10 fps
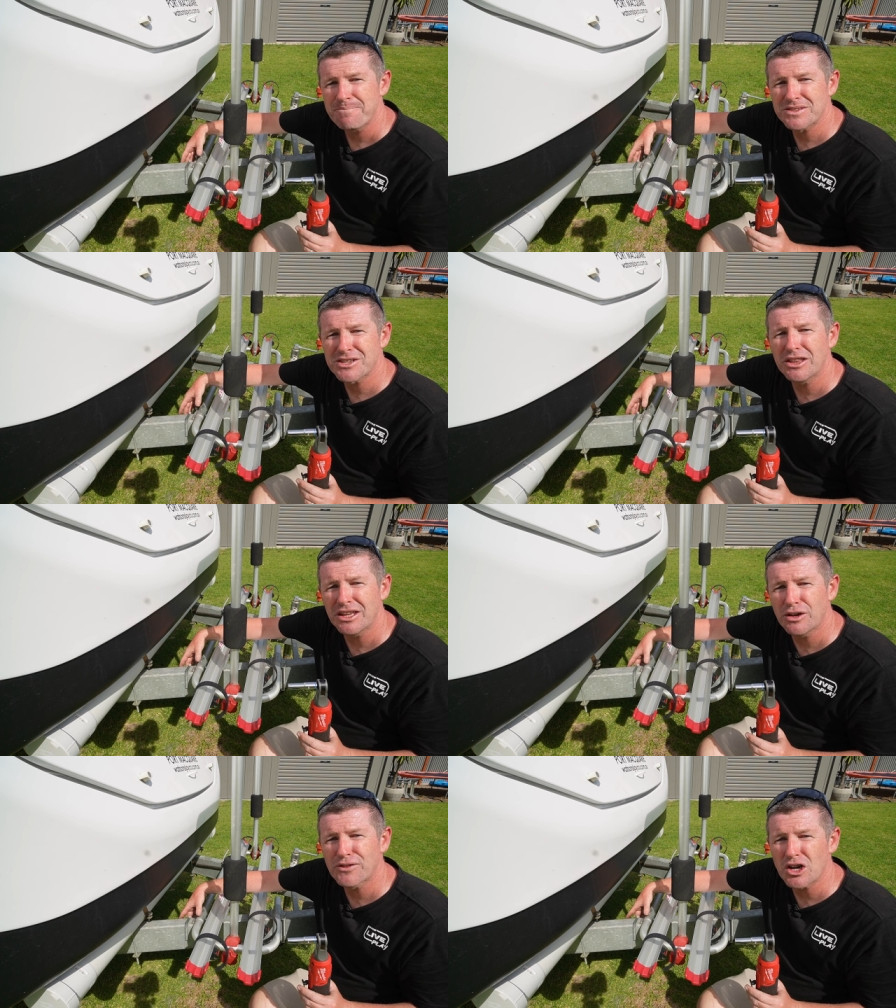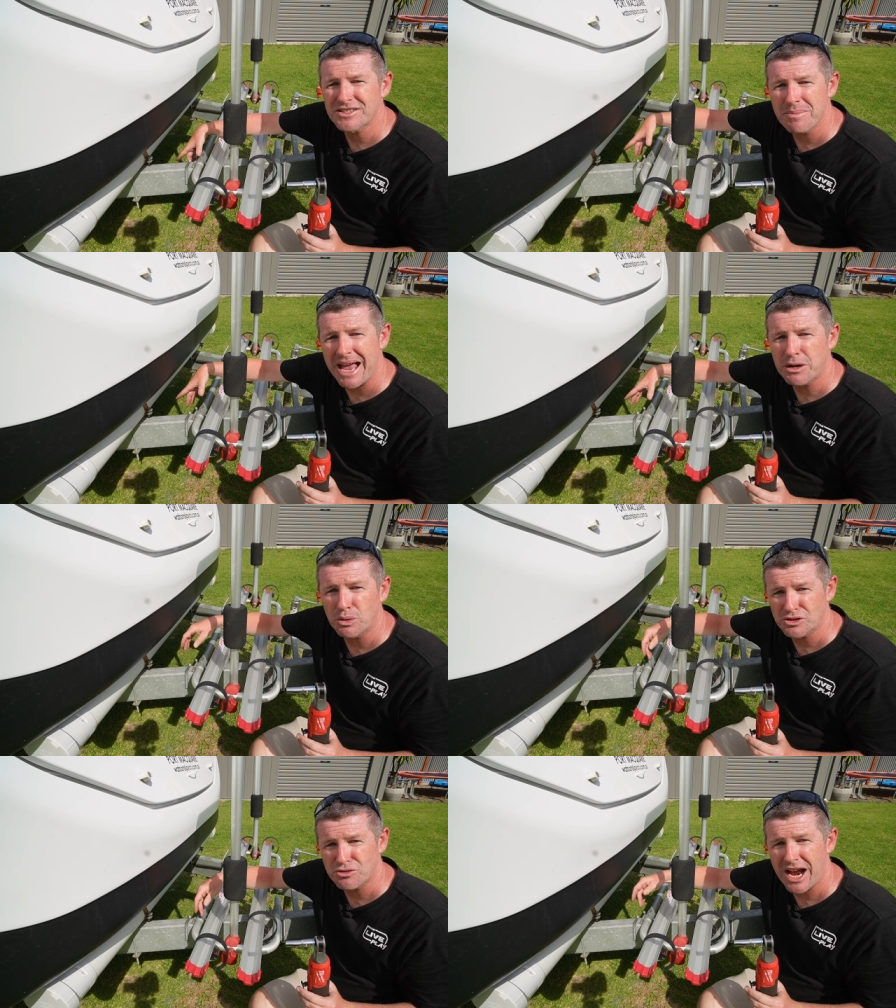so that you've got some
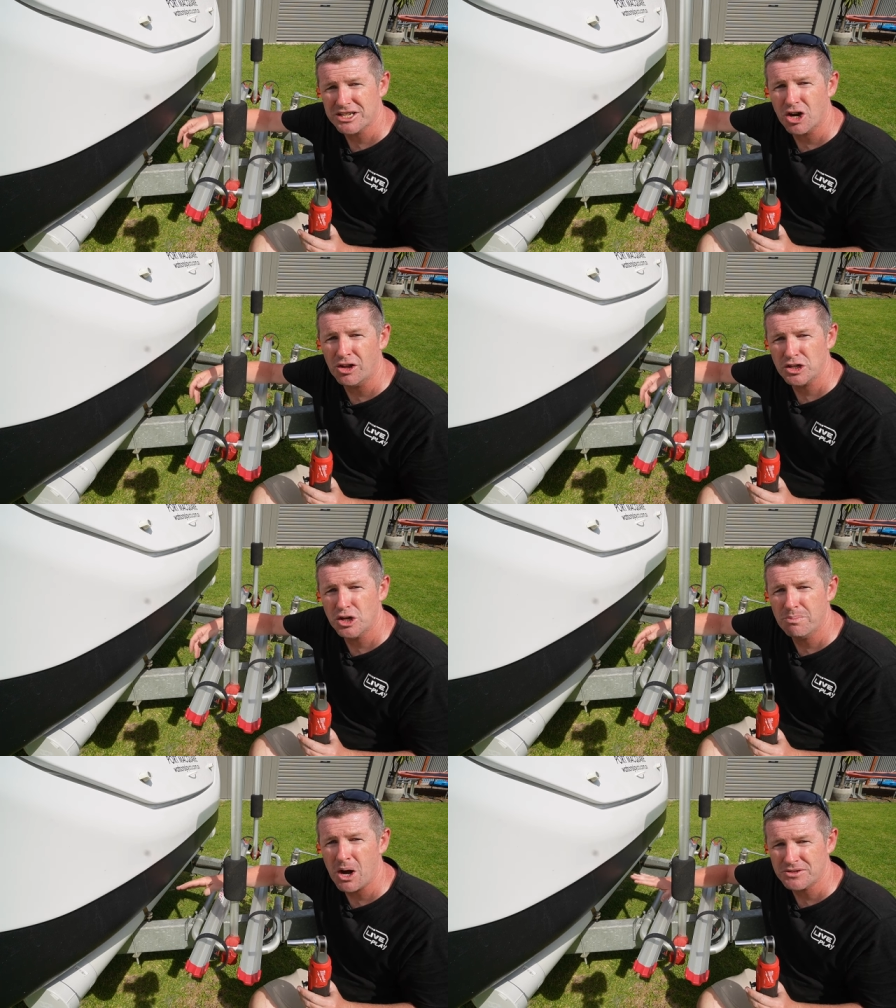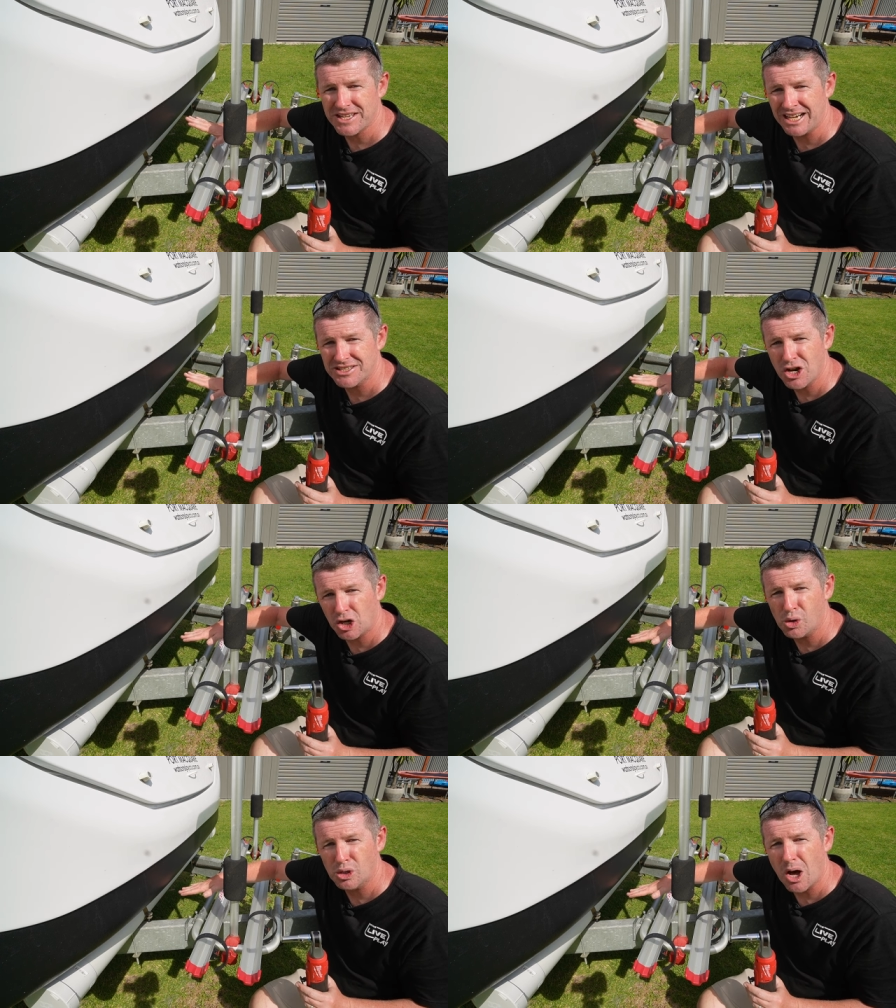equal stretch on the U-bolts and it's
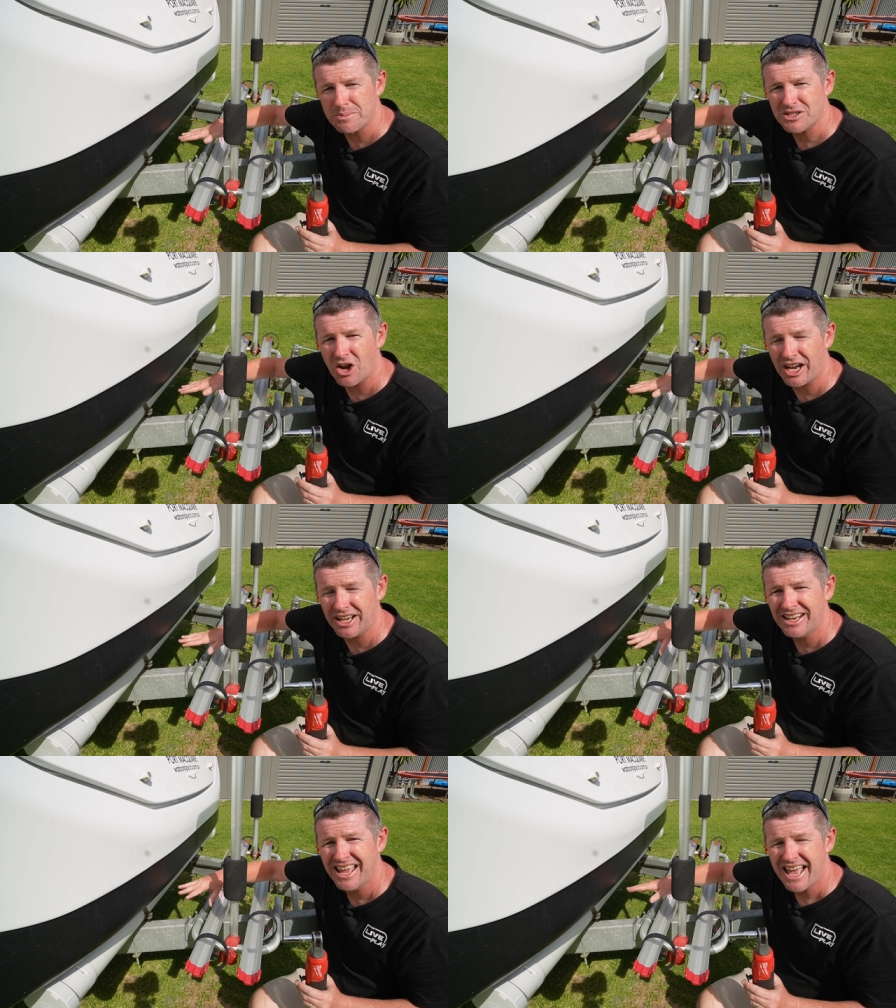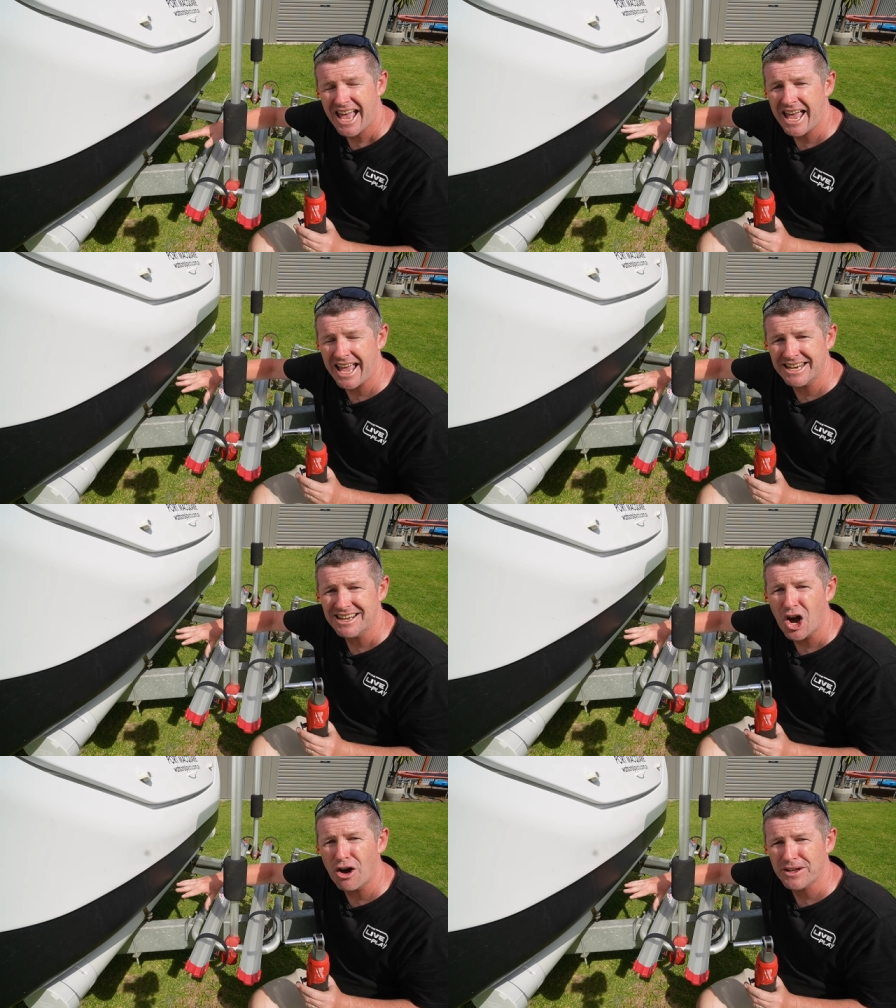not all lopsided and
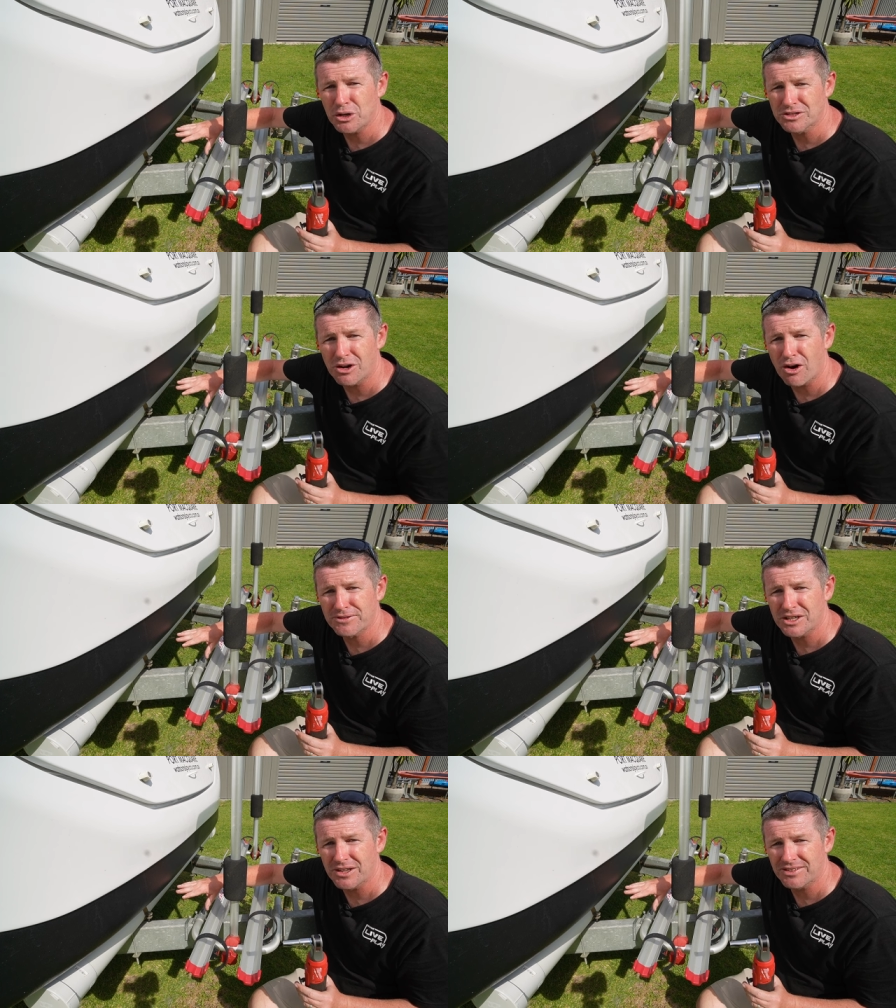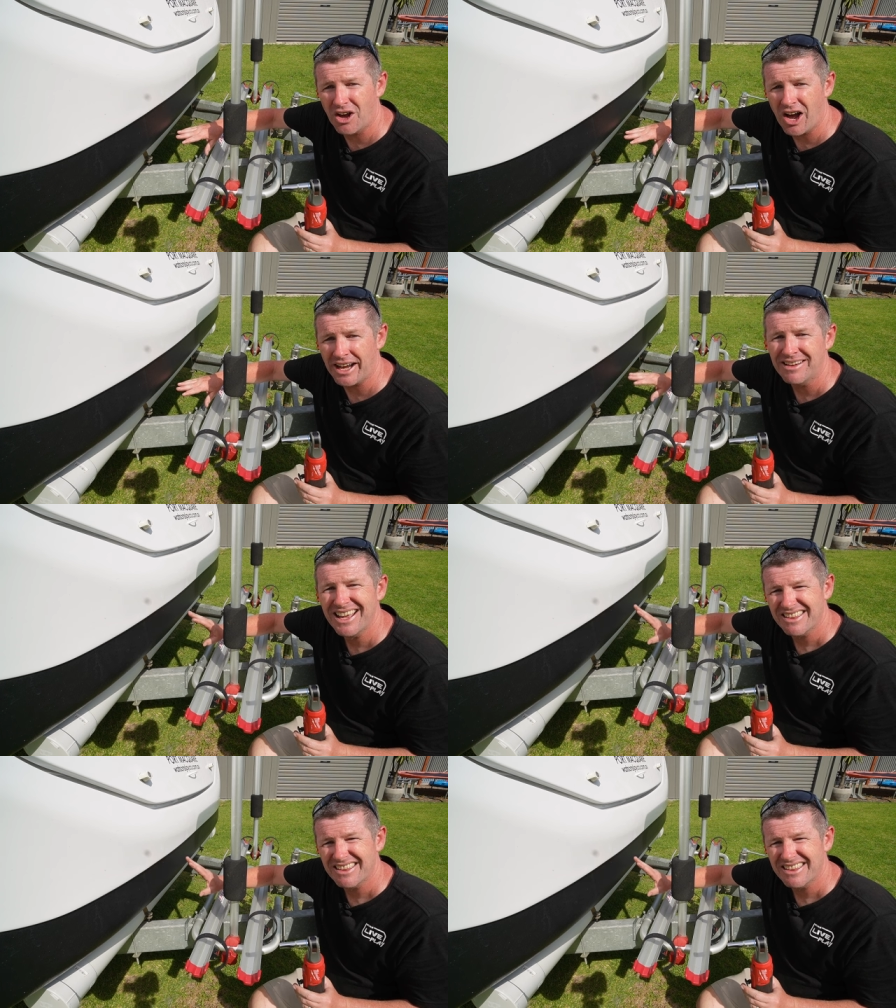off-kilter off to the side.